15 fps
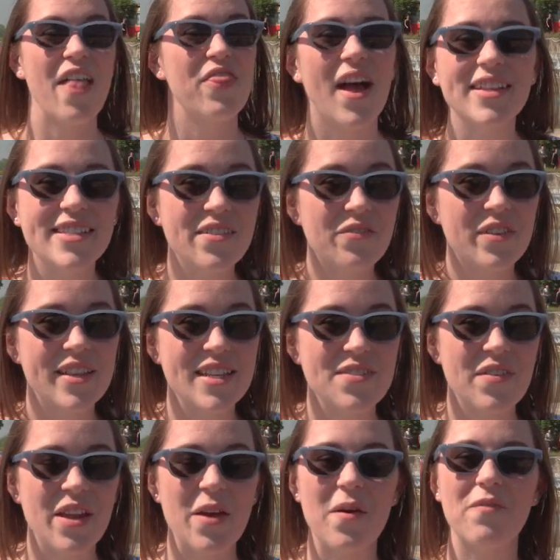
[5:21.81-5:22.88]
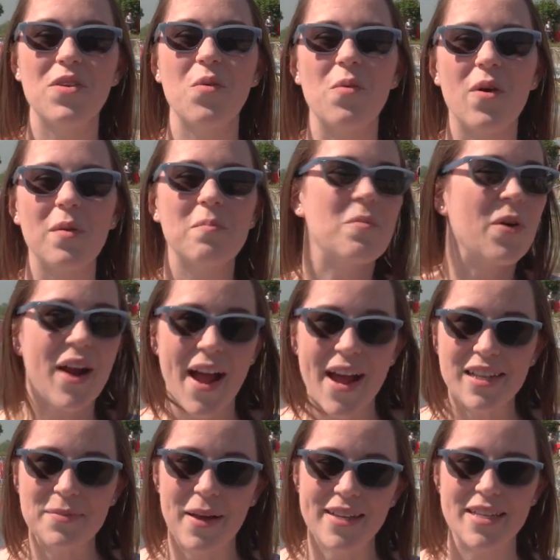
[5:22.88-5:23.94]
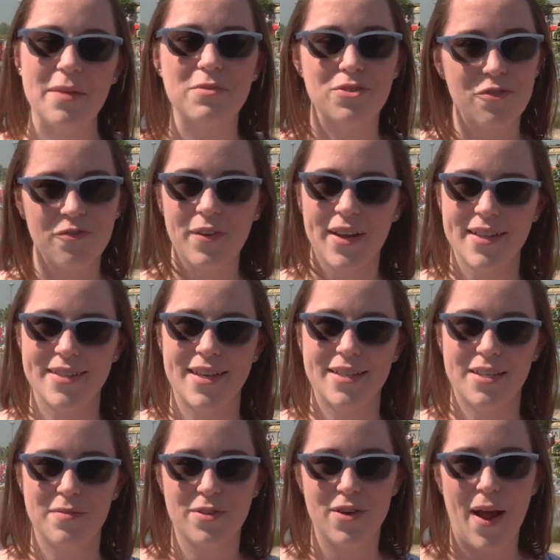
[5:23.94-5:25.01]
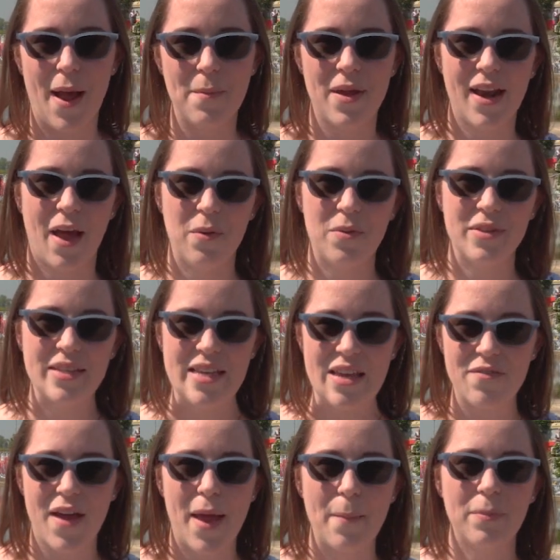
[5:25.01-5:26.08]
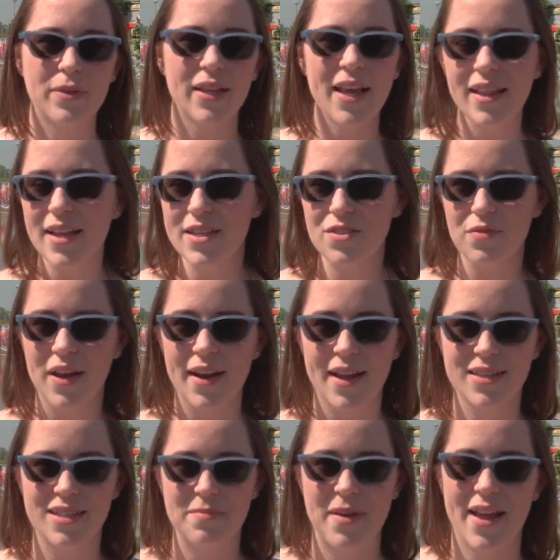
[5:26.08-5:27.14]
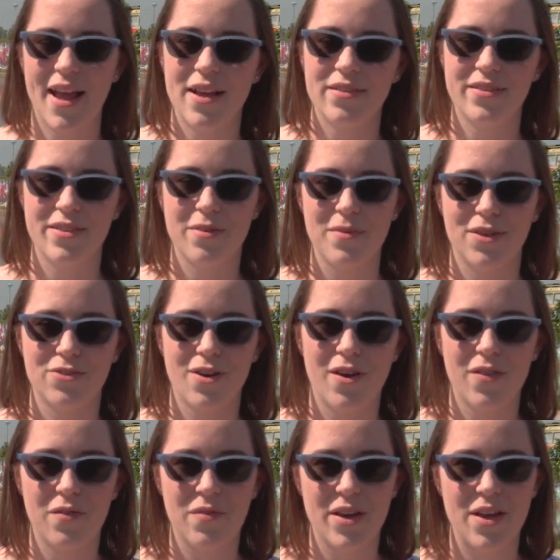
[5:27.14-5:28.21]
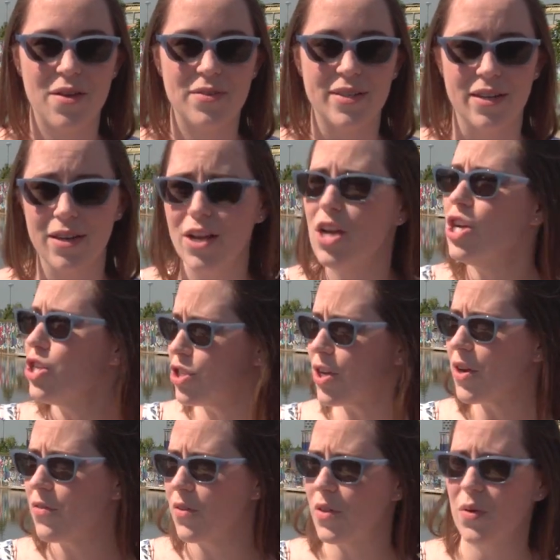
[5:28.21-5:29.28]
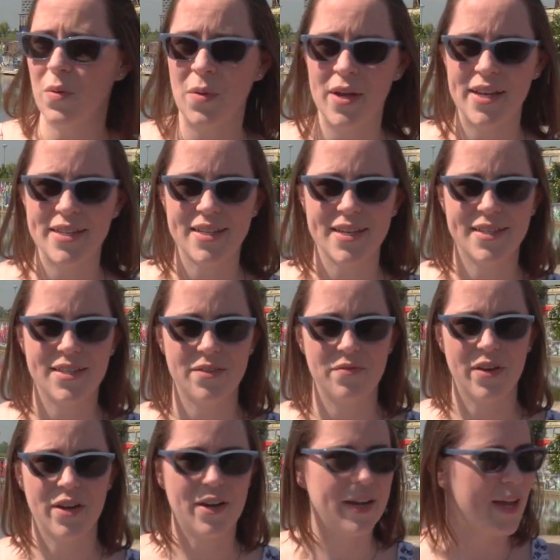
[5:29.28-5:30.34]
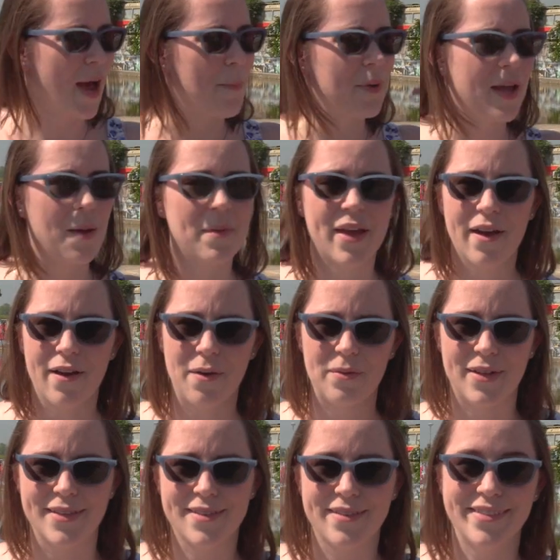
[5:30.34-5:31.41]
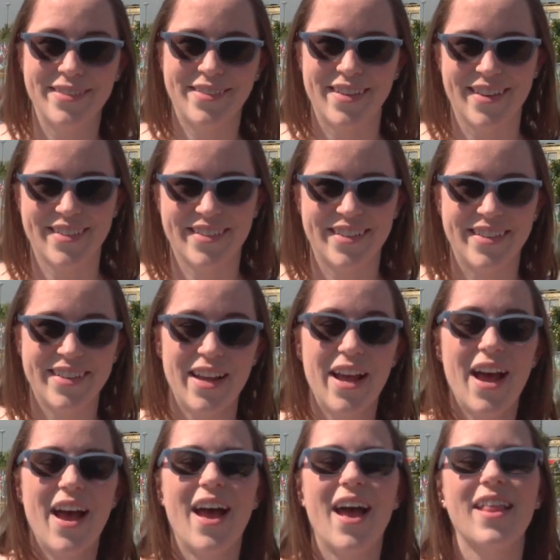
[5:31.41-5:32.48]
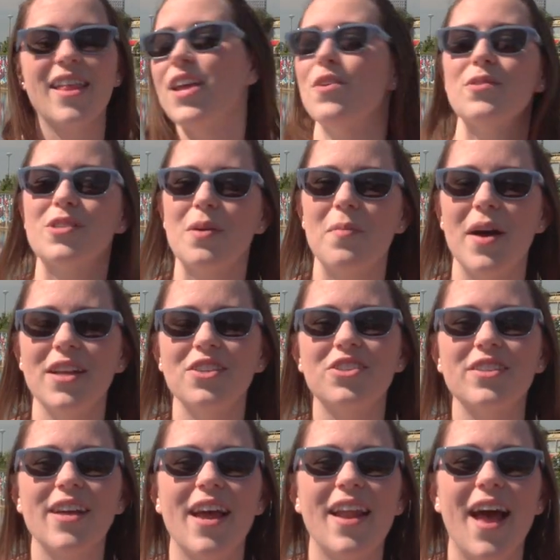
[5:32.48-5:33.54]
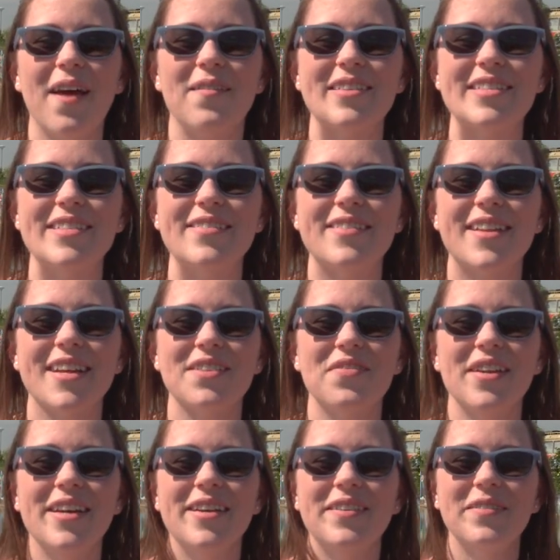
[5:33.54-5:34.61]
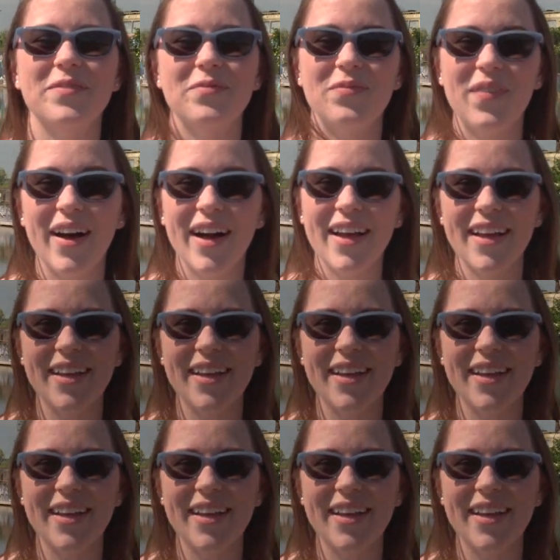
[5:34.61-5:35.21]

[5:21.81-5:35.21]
That's it for this video. If you want more expat tips, don't forget to hit subscribe, and I will leave a playlist right next to my head so you can watch all the videos. And sorry for the noise, it's a very up and coming area with lots of construction. Thank you so much, and I will see you in the next video. Bye!